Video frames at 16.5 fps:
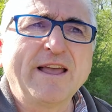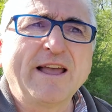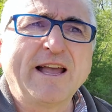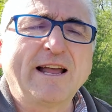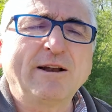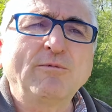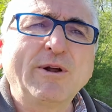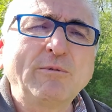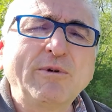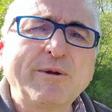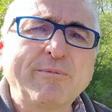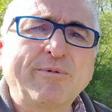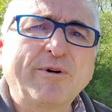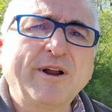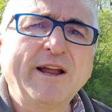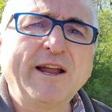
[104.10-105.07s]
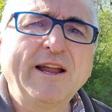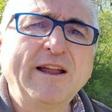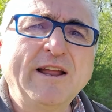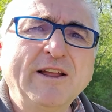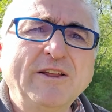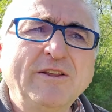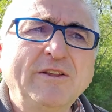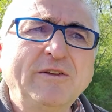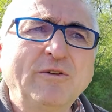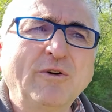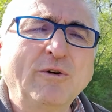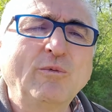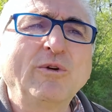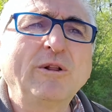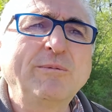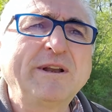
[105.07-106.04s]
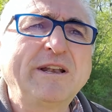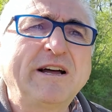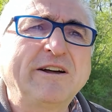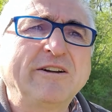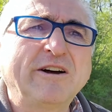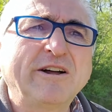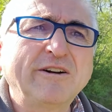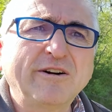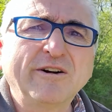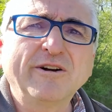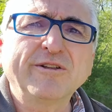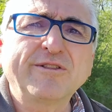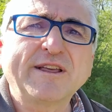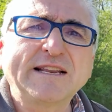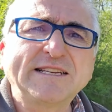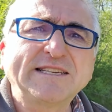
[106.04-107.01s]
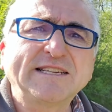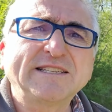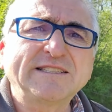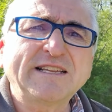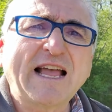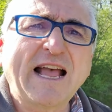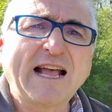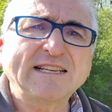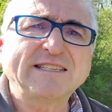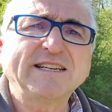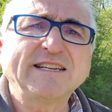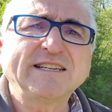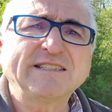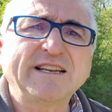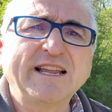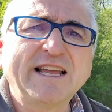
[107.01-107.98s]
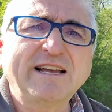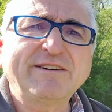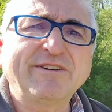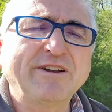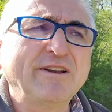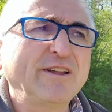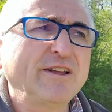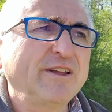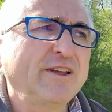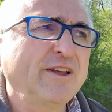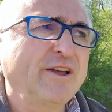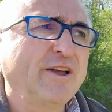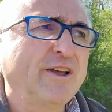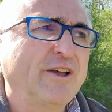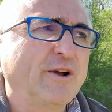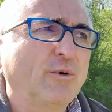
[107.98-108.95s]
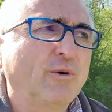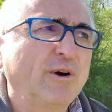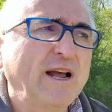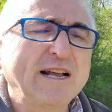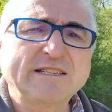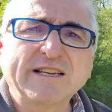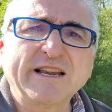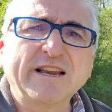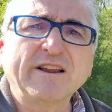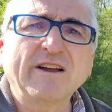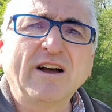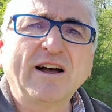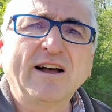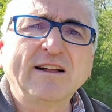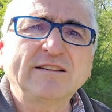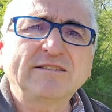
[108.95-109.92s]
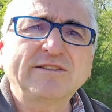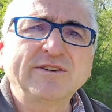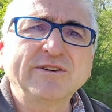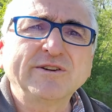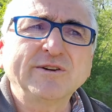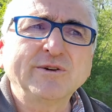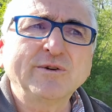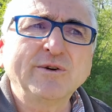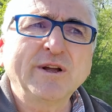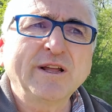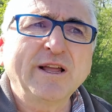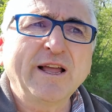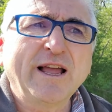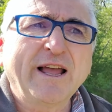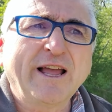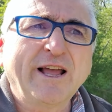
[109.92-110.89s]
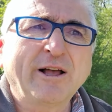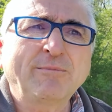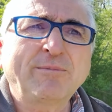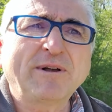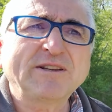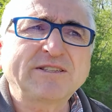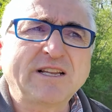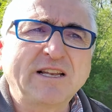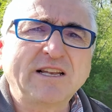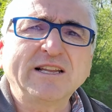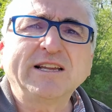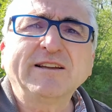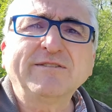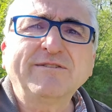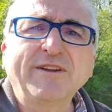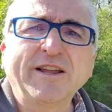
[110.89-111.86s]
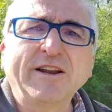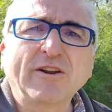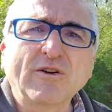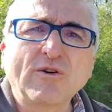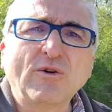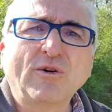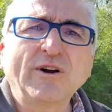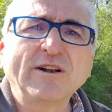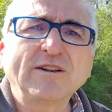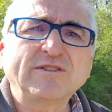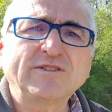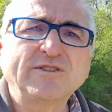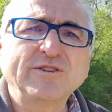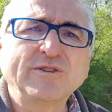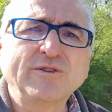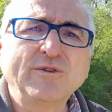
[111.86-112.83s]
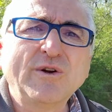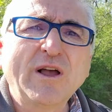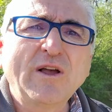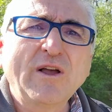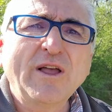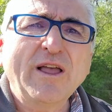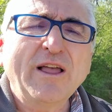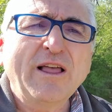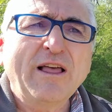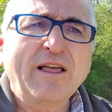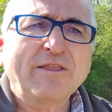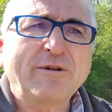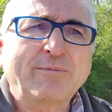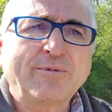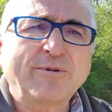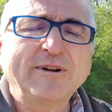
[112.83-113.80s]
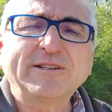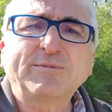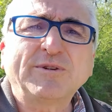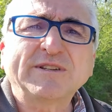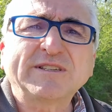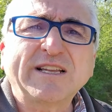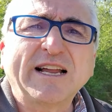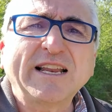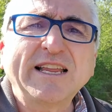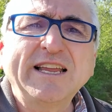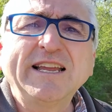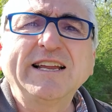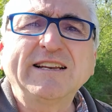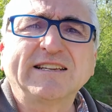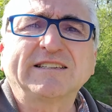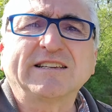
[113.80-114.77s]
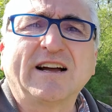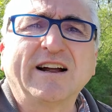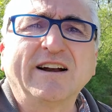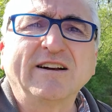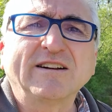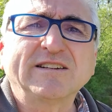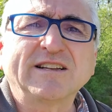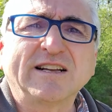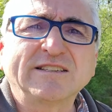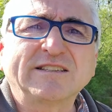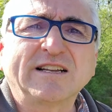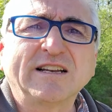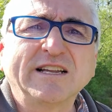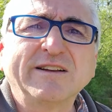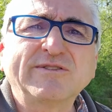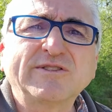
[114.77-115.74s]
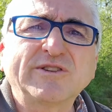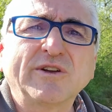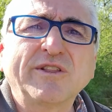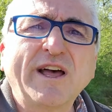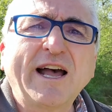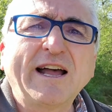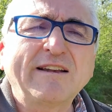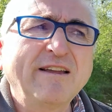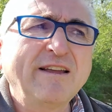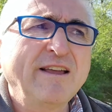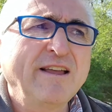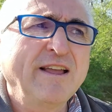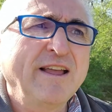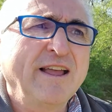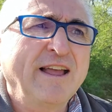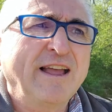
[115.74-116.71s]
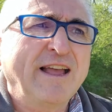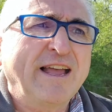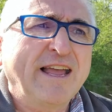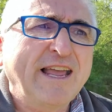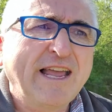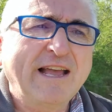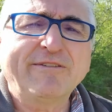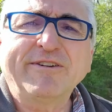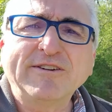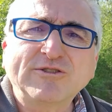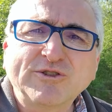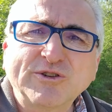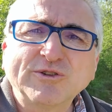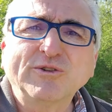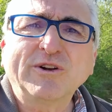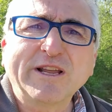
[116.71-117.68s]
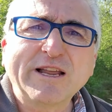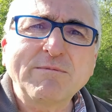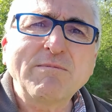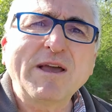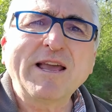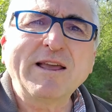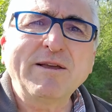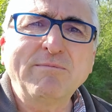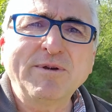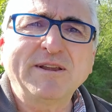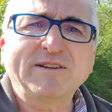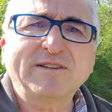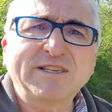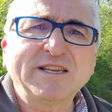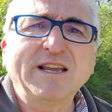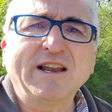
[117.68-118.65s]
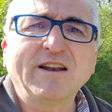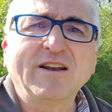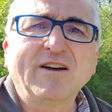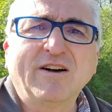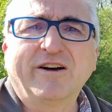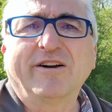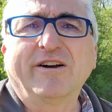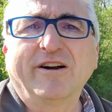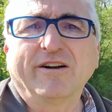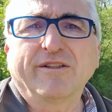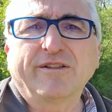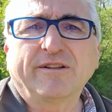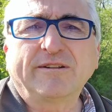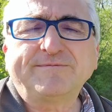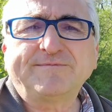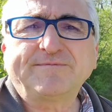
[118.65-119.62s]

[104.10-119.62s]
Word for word: And when we pray, Your will be done on earth as it is, as it is in heaven, we're asking God to help us to live in accordance to the principles that He desires us to live so that heaven truly may be seen on earth.